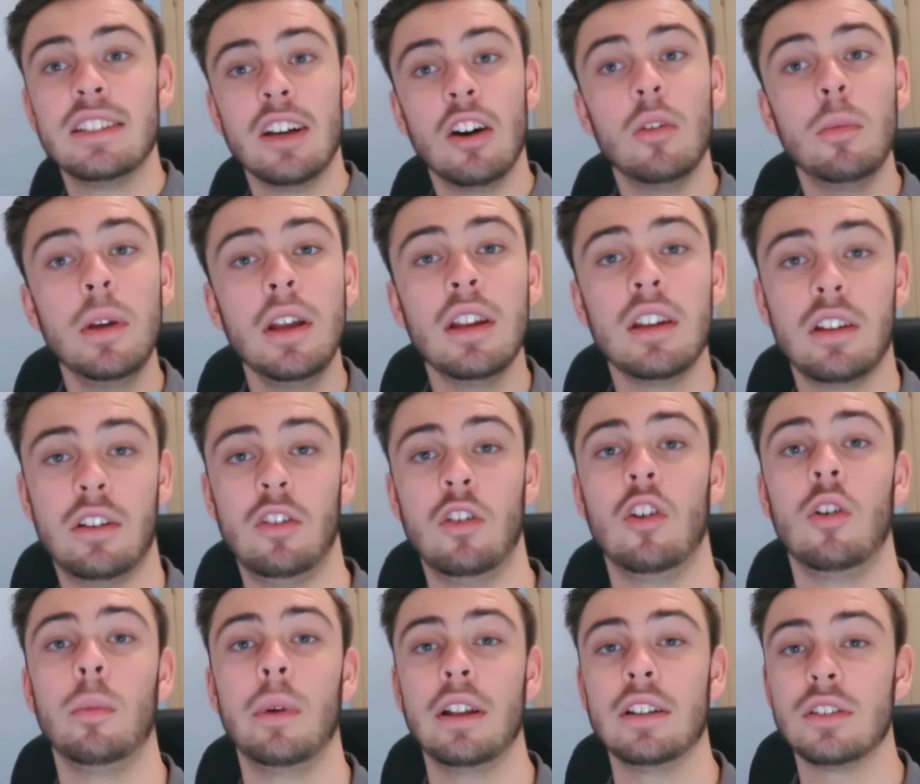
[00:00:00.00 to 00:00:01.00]
tell me in the
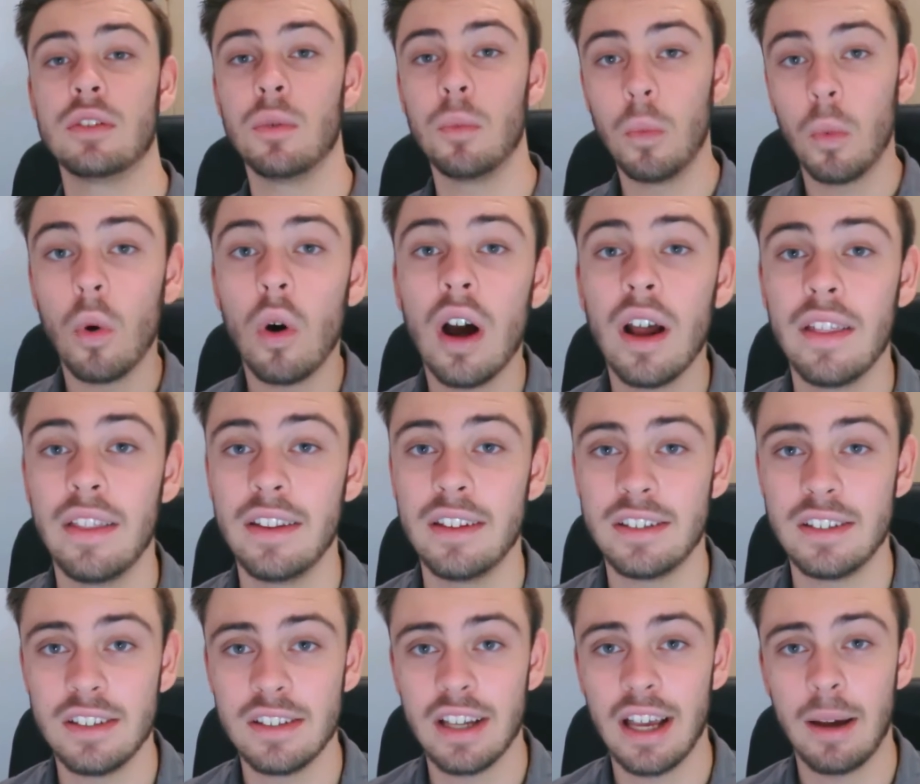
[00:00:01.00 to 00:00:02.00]
comments why
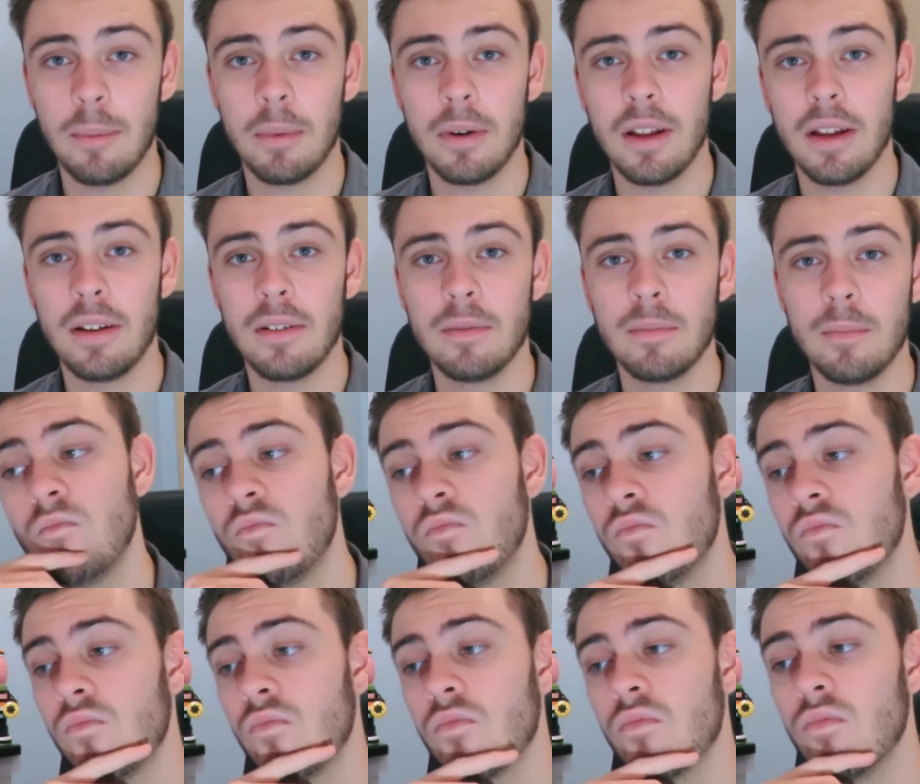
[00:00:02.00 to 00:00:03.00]
this is happening.
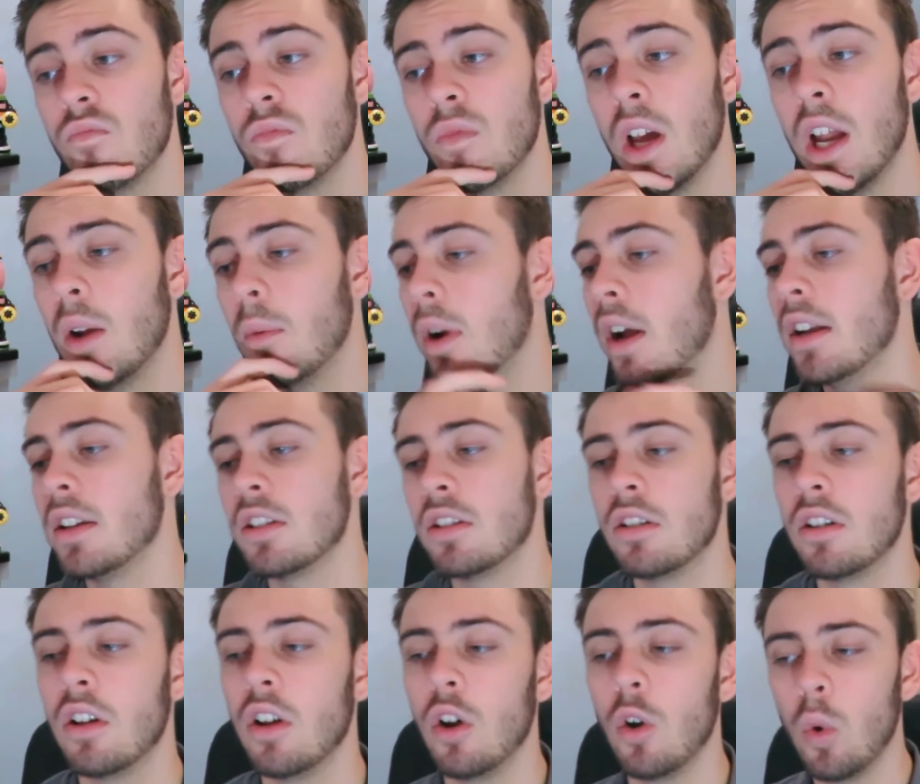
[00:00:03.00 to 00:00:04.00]
Anyway,
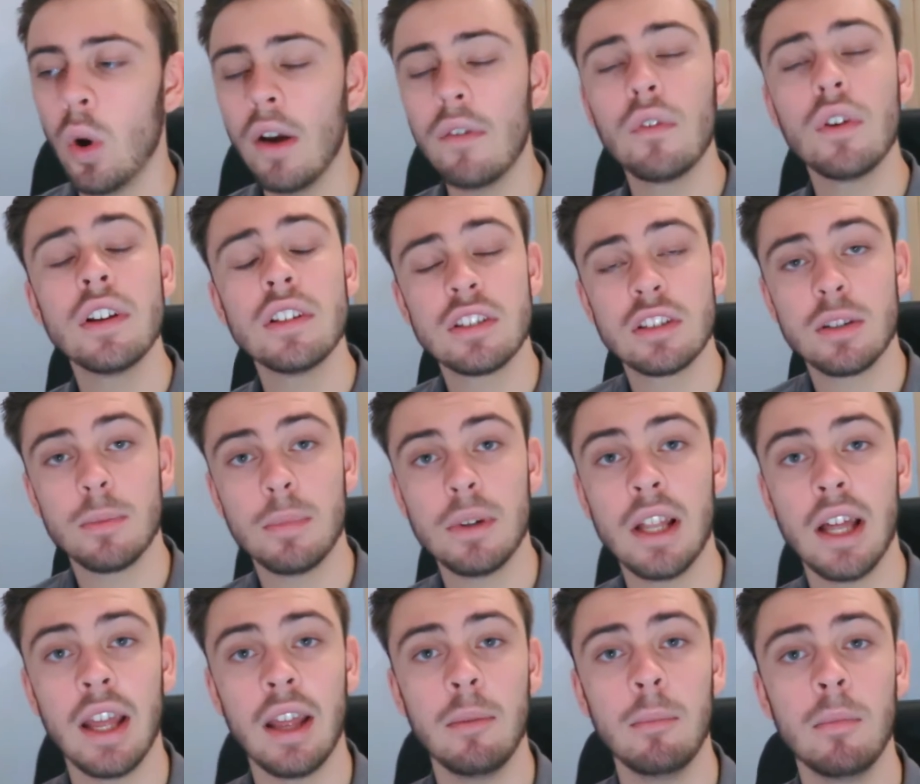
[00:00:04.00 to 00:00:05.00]
whoever is to
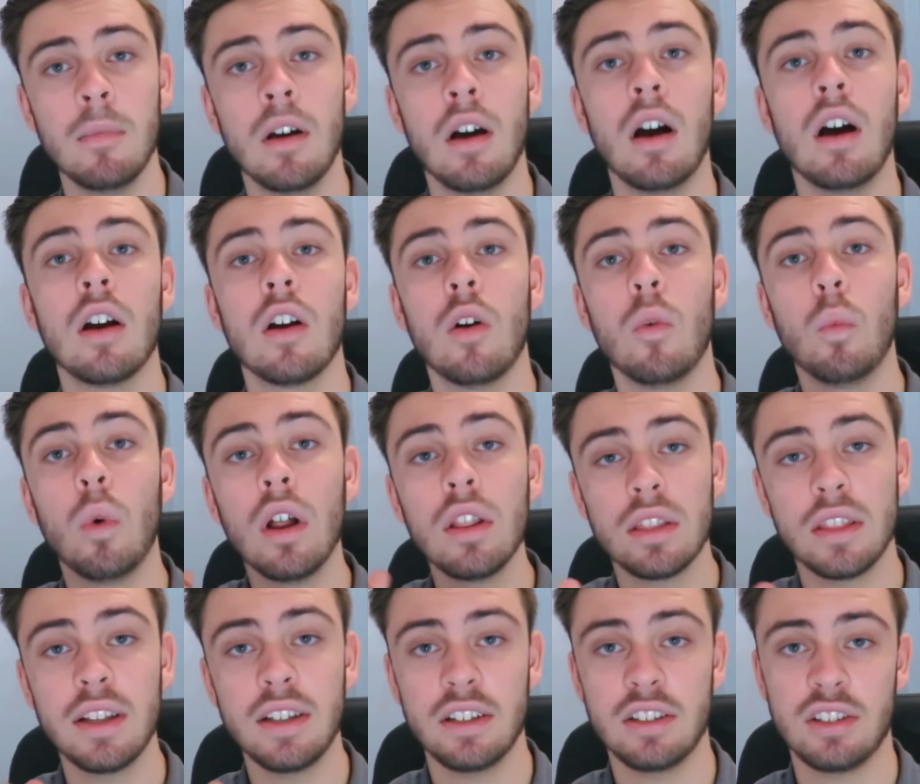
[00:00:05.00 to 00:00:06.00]
blame, I got
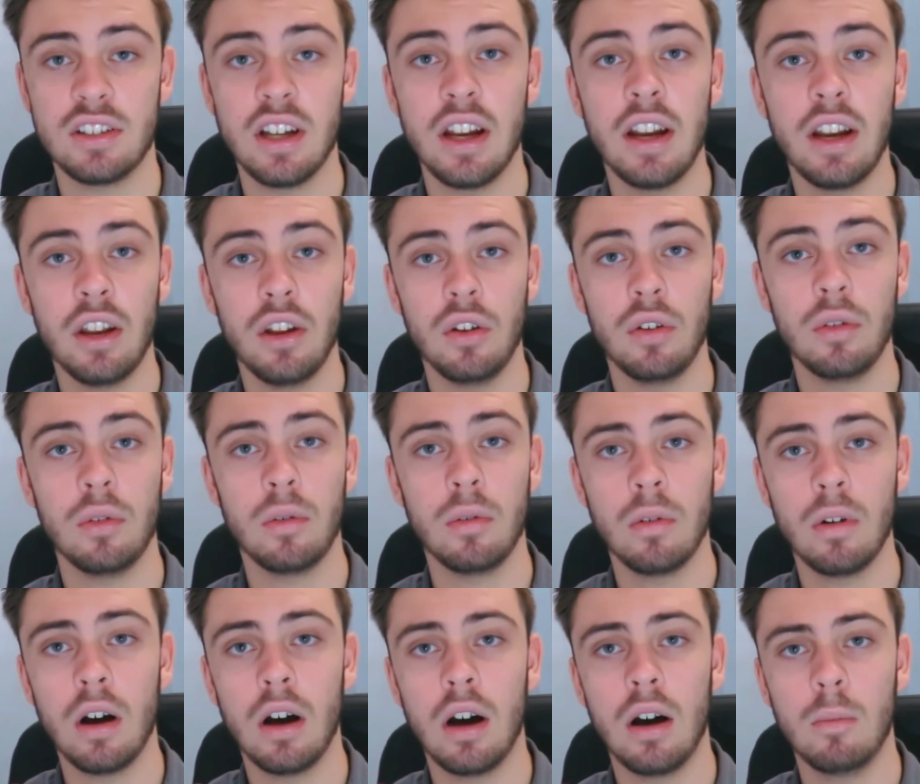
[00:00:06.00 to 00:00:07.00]
one thing to say to you.
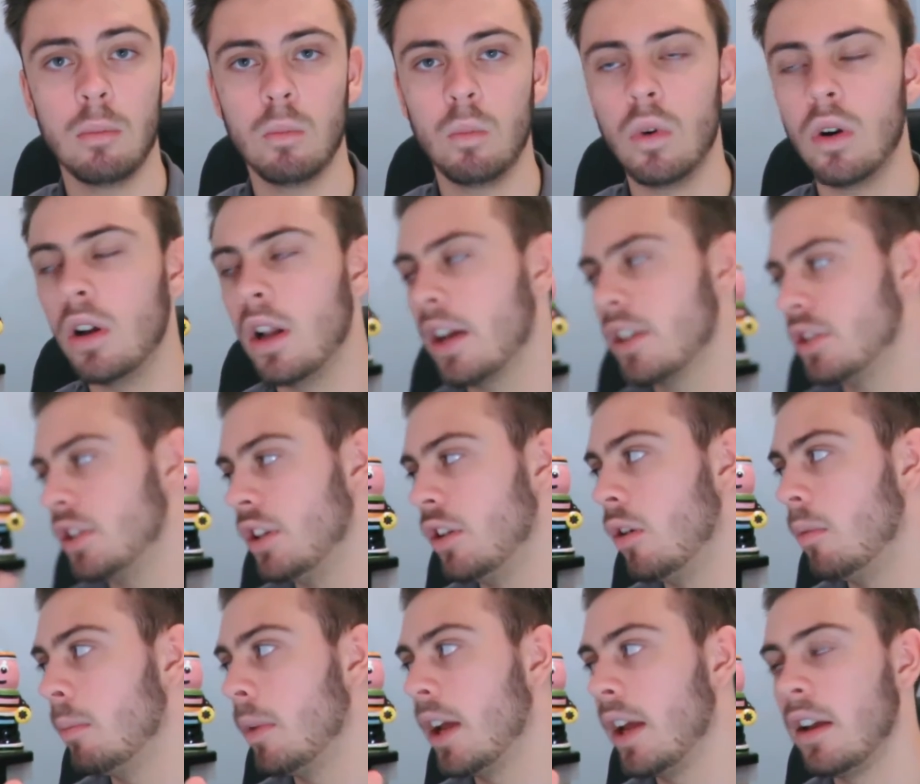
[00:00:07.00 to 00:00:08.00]
Well, actually
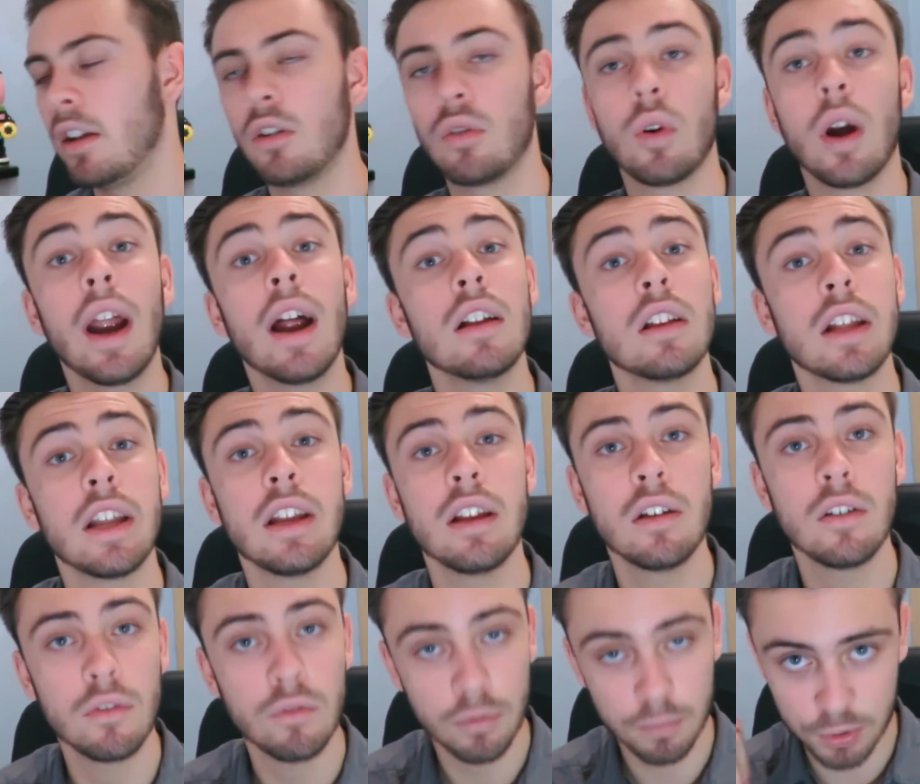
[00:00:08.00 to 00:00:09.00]
not me. Crowley
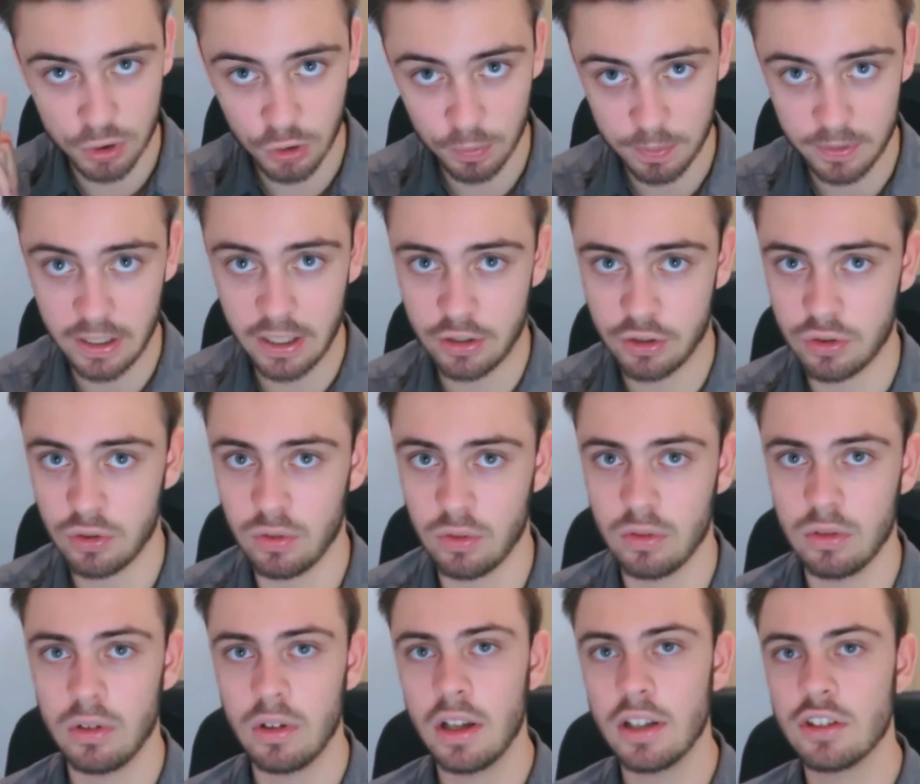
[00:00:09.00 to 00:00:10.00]
from
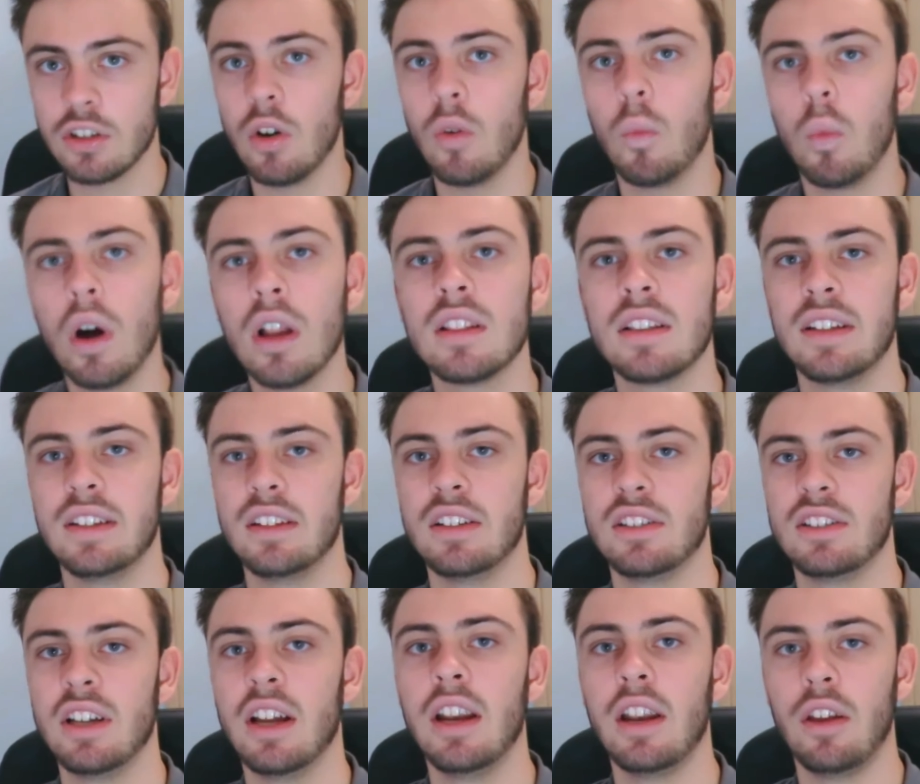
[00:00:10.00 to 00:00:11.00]
Supernatural has got one thing
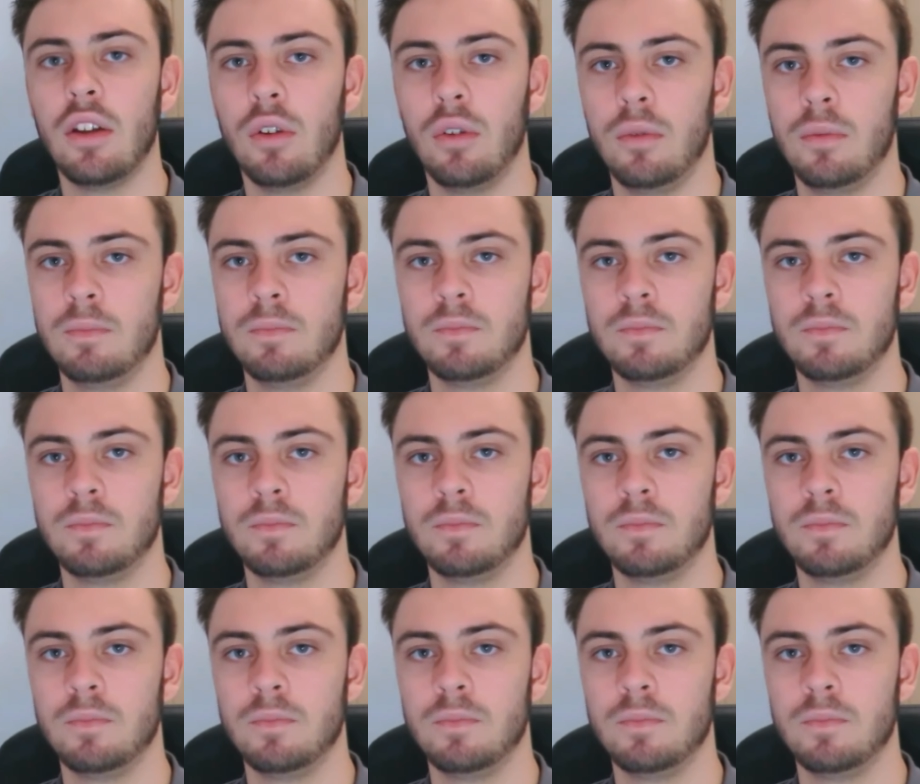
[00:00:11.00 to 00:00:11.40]
to say to you.